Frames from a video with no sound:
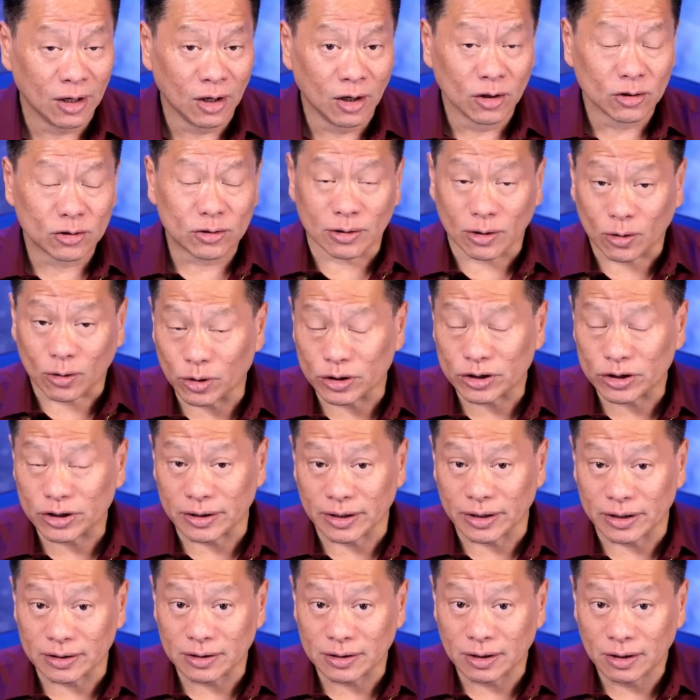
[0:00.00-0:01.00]
So the question
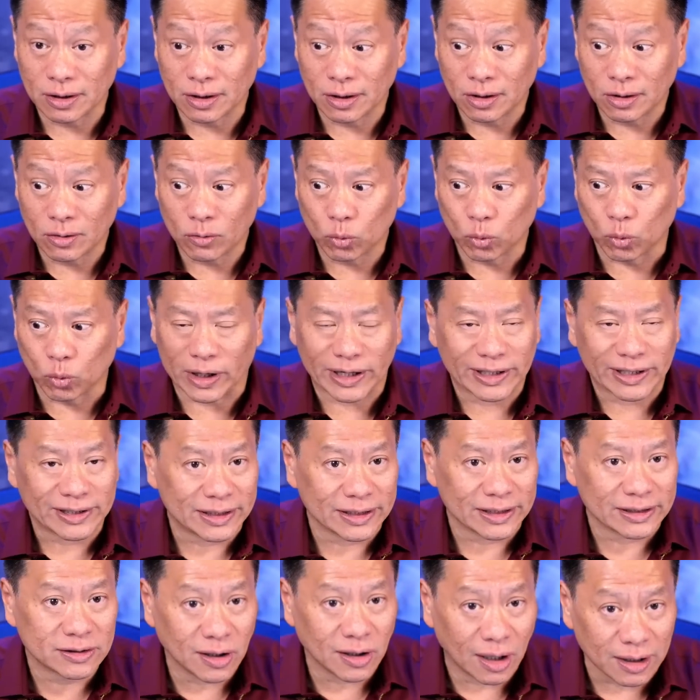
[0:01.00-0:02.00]
is, what is
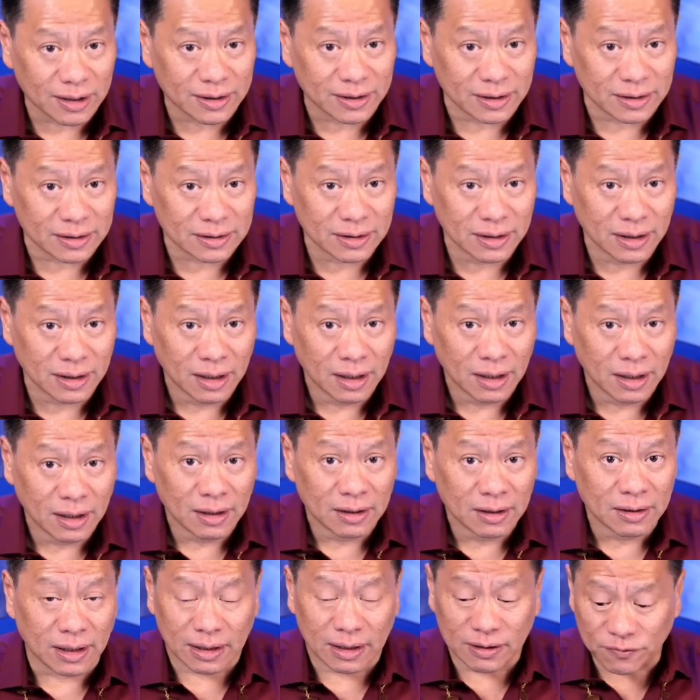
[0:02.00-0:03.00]
this darkness?
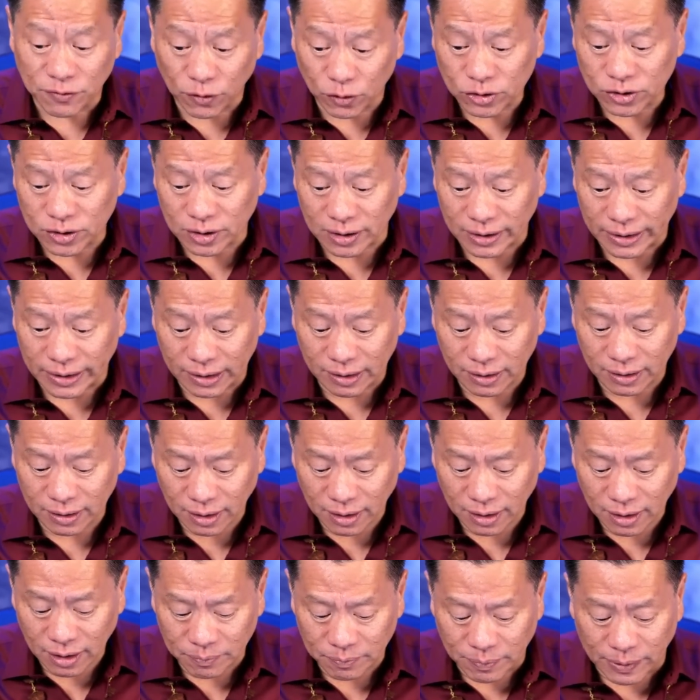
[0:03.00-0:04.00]
Now, unfortunately,
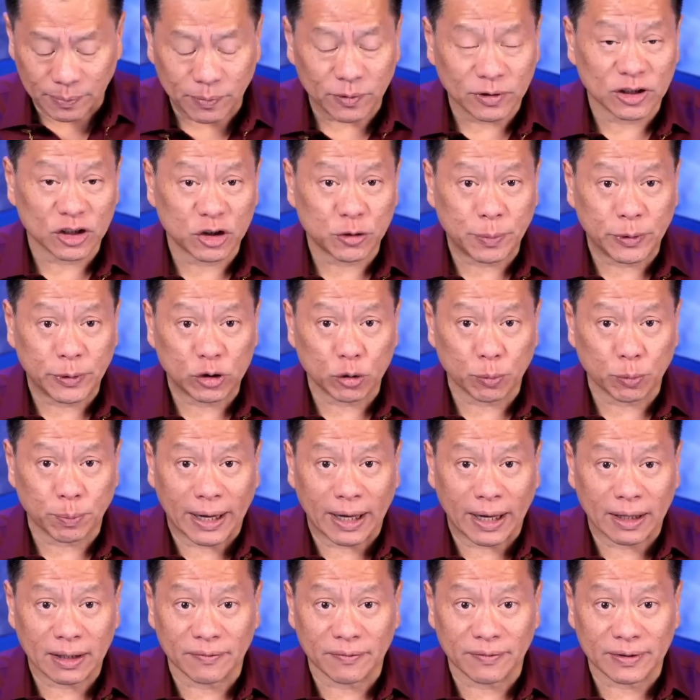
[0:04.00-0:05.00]
people on the spiritual
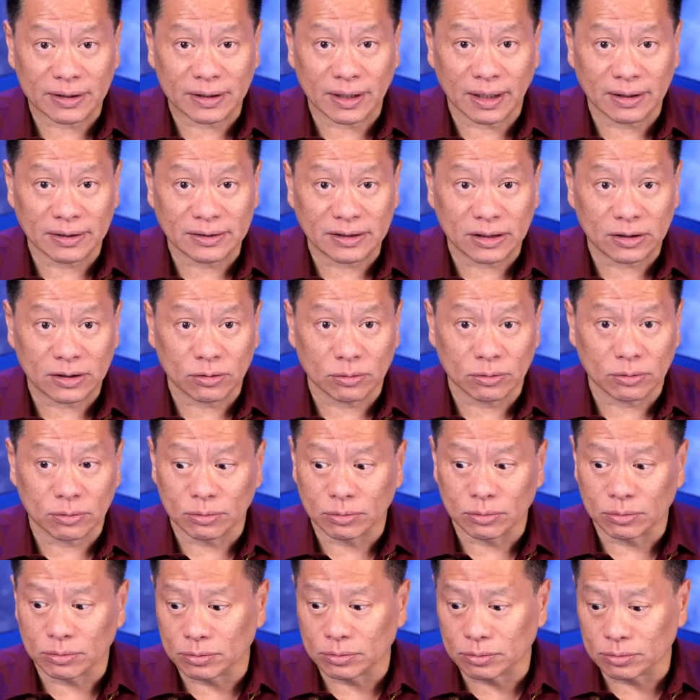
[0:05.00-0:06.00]
path have a tendency
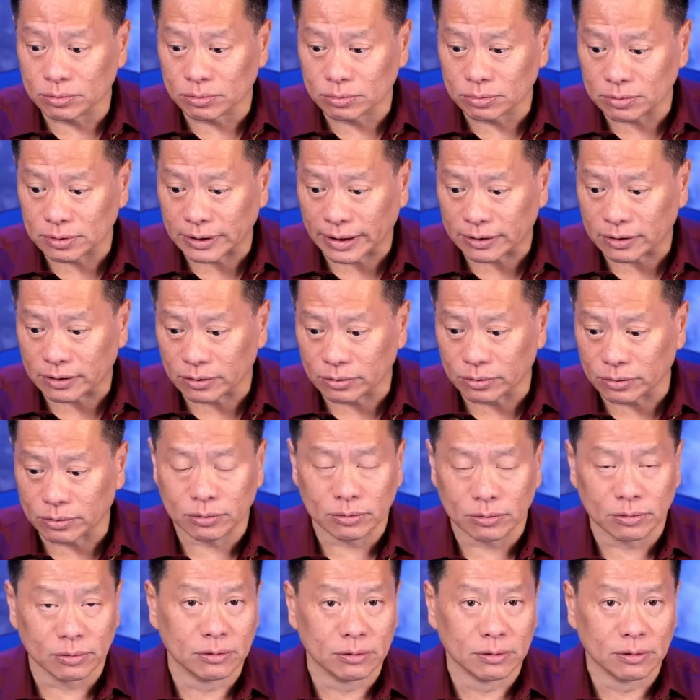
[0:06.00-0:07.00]
to like to
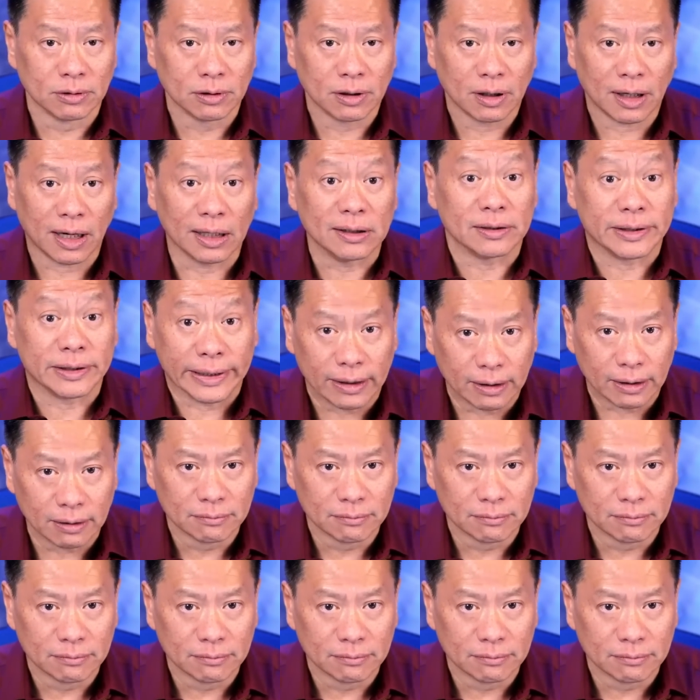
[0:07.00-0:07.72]
do hunting,